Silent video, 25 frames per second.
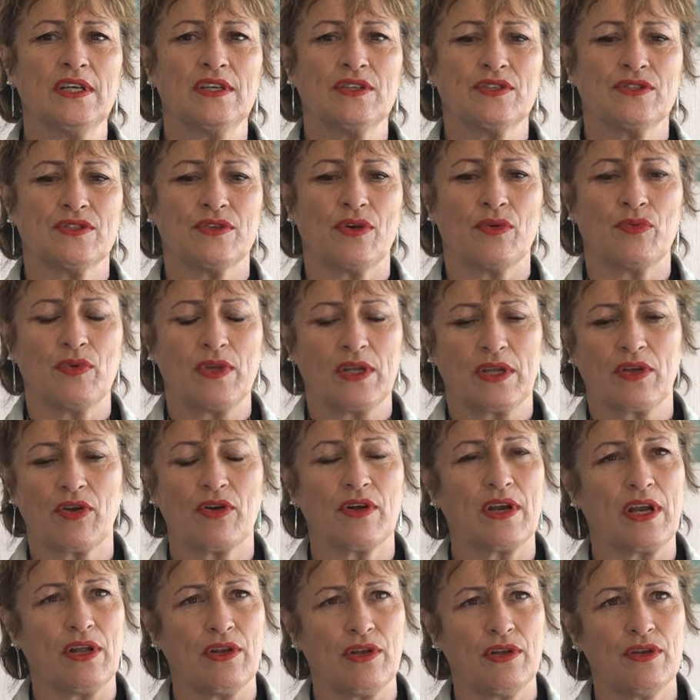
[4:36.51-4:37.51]
So we've
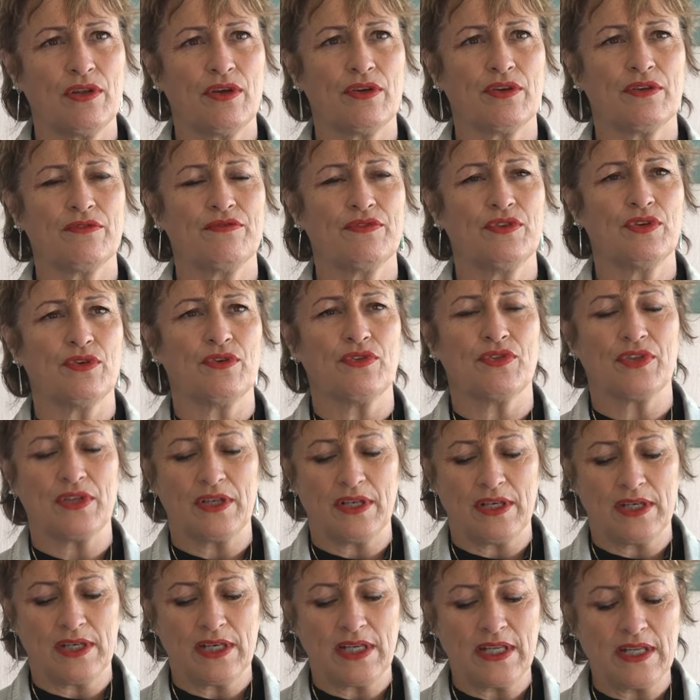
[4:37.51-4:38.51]
got a lot of youth
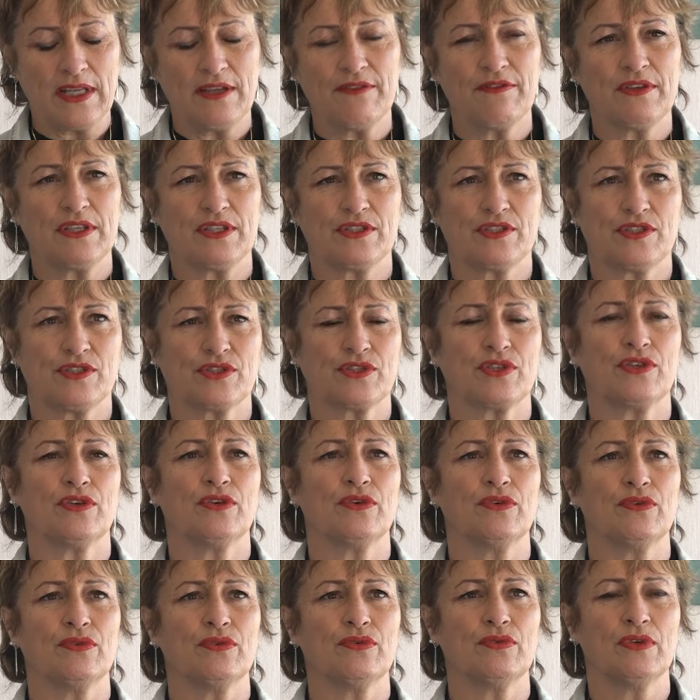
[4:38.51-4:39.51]
leaving
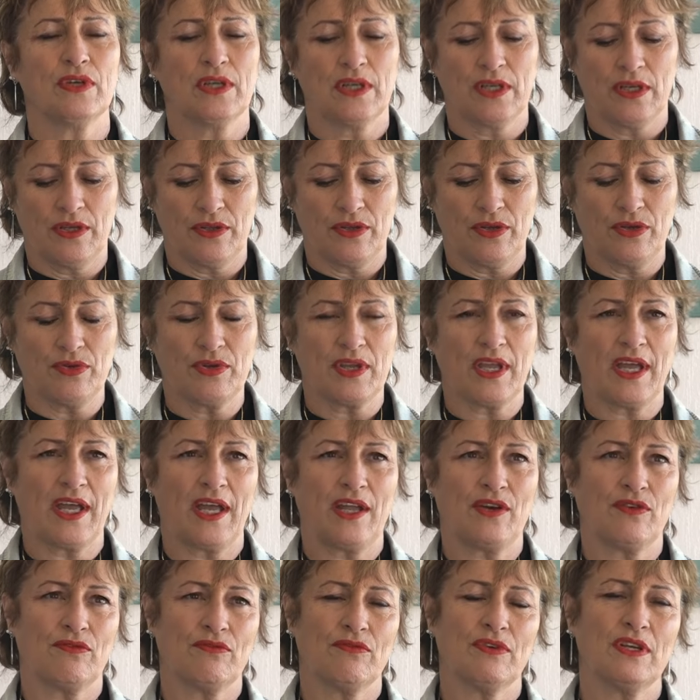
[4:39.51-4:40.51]
school who
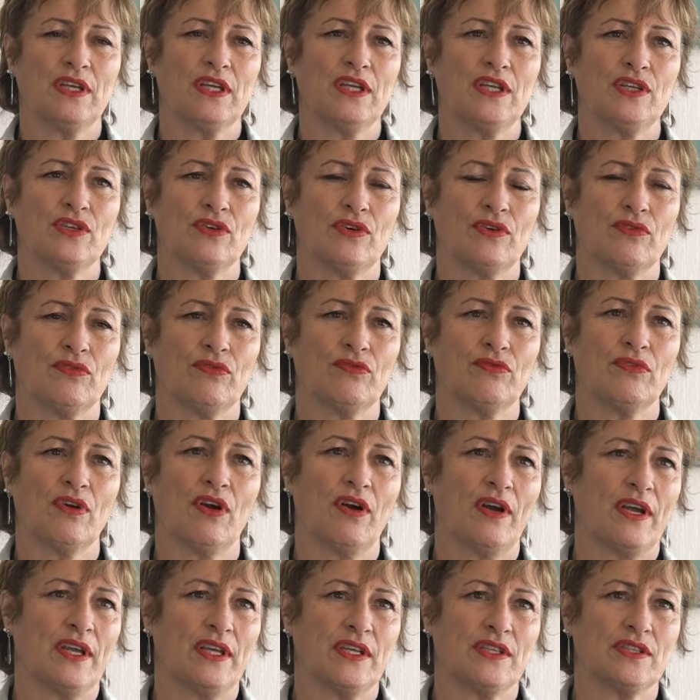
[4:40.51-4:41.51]
can't read,
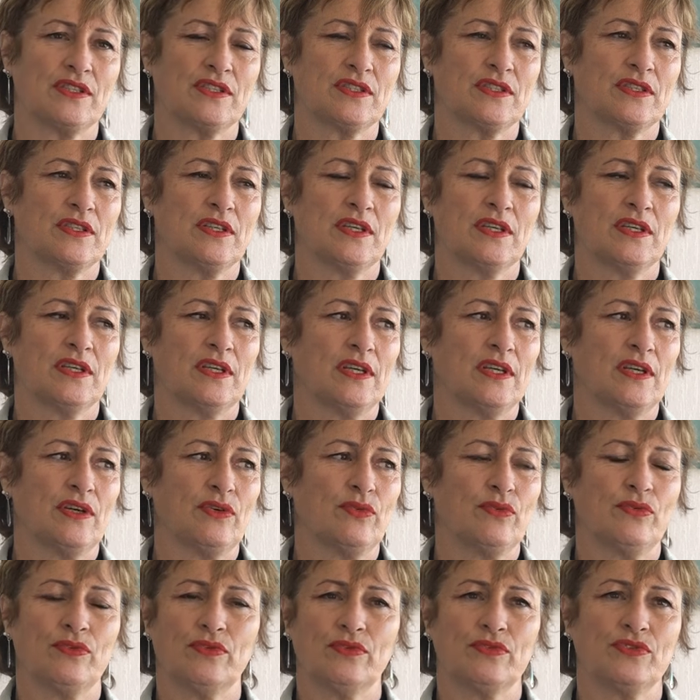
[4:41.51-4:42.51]
write,
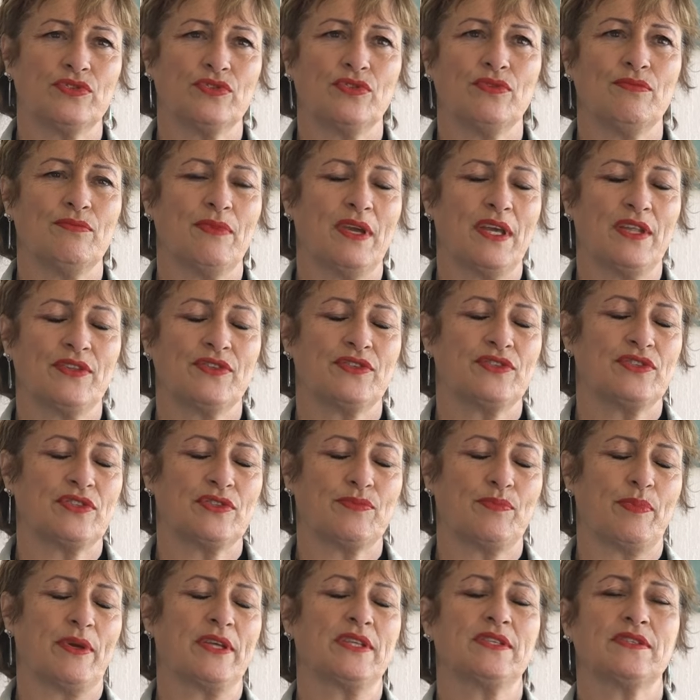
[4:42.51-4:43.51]
or do maths,
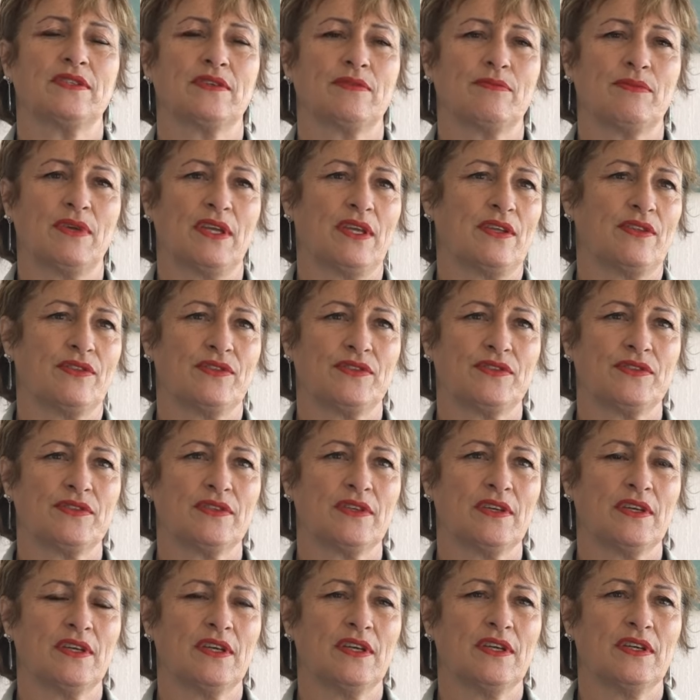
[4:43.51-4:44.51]
just basic
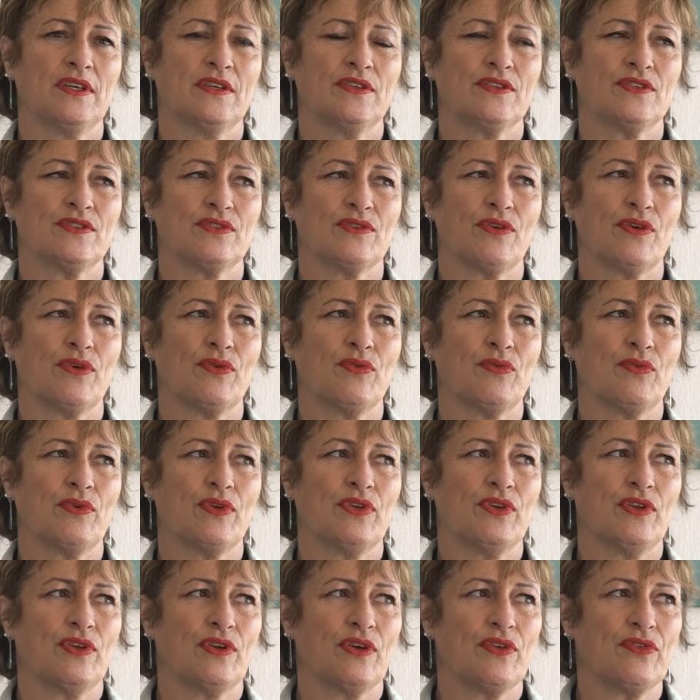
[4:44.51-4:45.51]
maths. So,
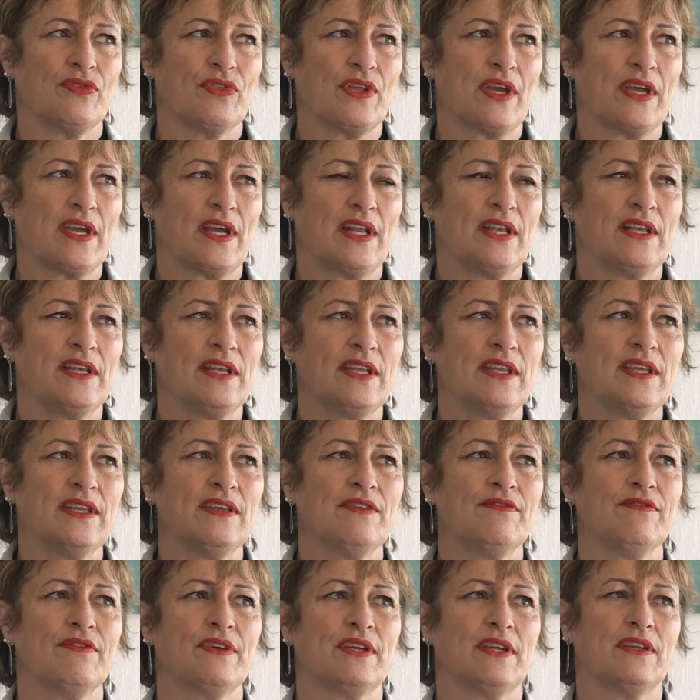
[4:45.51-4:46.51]
you know, they are
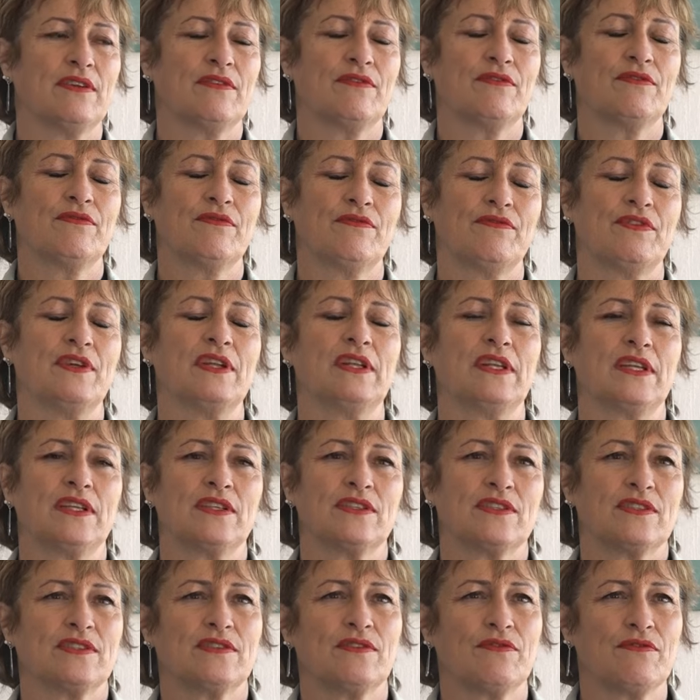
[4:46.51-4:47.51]
leaving feeling
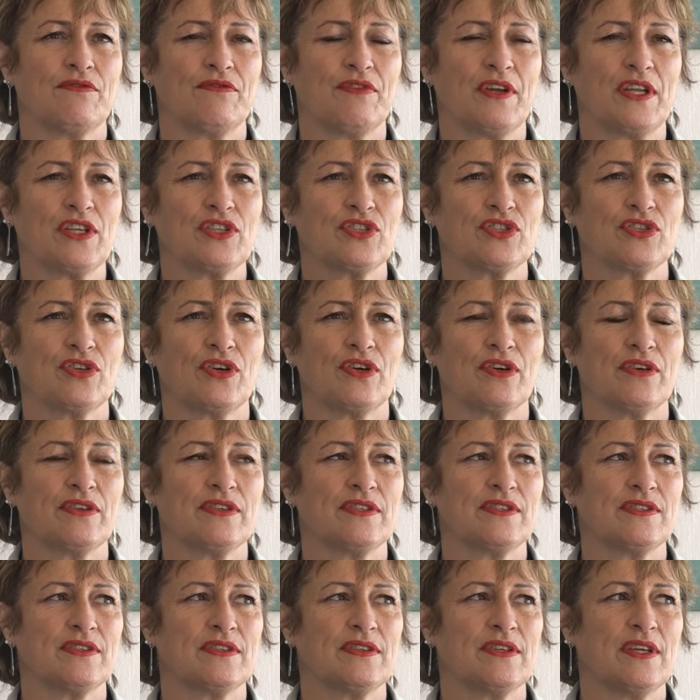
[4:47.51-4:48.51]

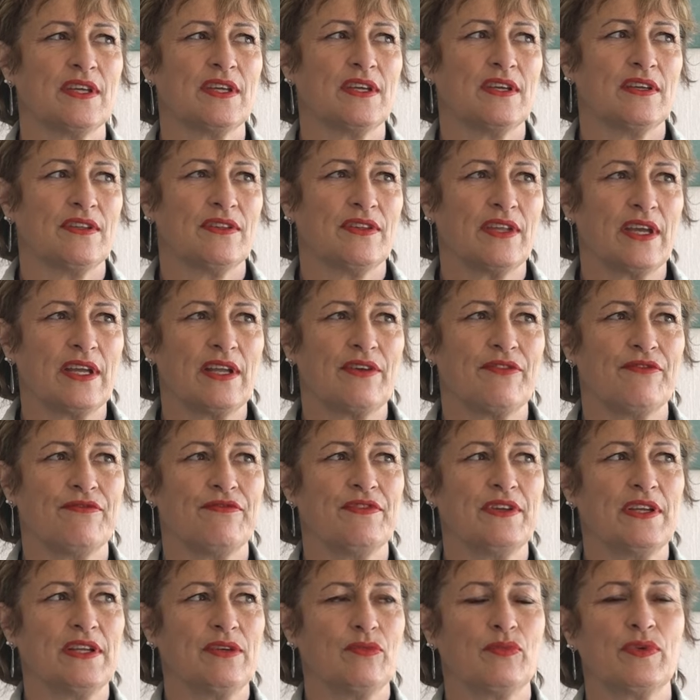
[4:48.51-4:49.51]
disenfranchised. They are
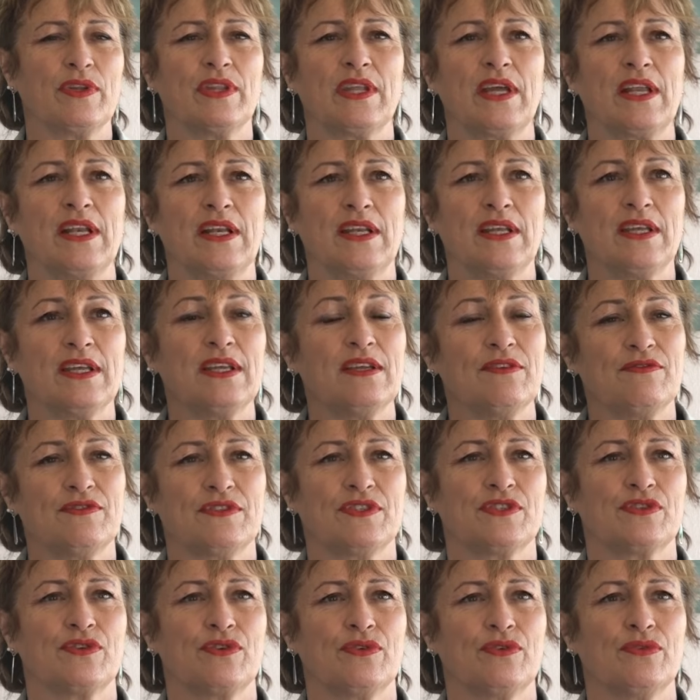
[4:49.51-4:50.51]
when they leave
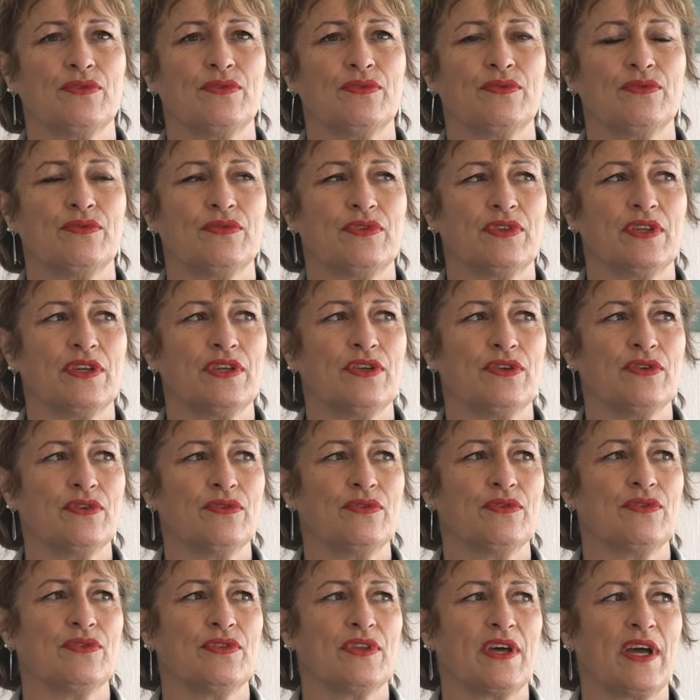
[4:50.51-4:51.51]
school, the
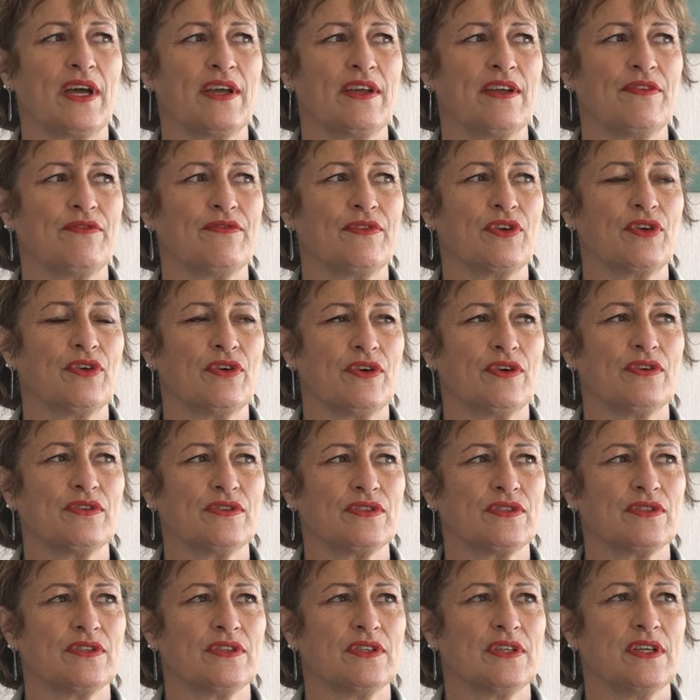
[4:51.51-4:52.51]
youth
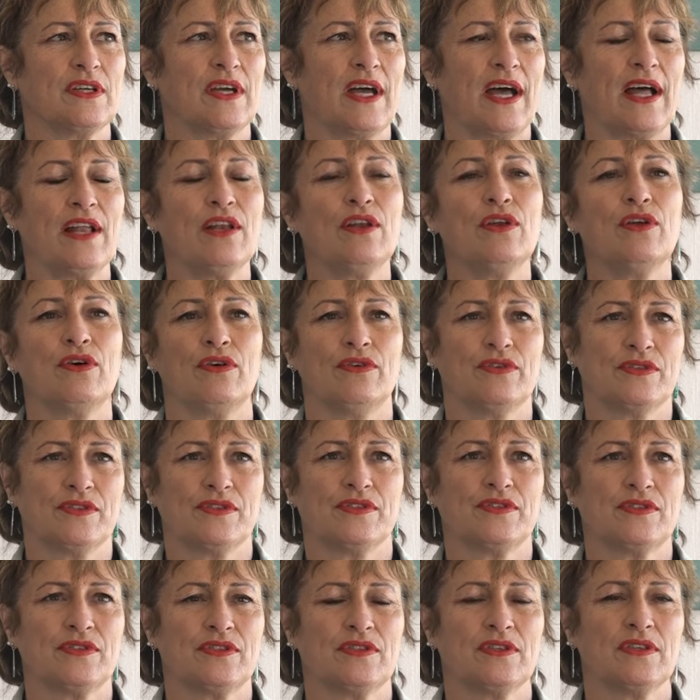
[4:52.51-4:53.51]
are
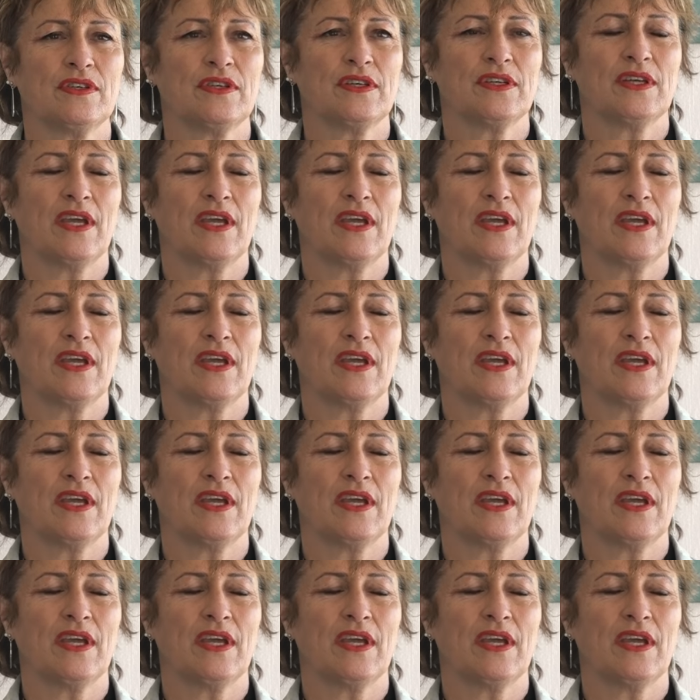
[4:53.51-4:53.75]
lost.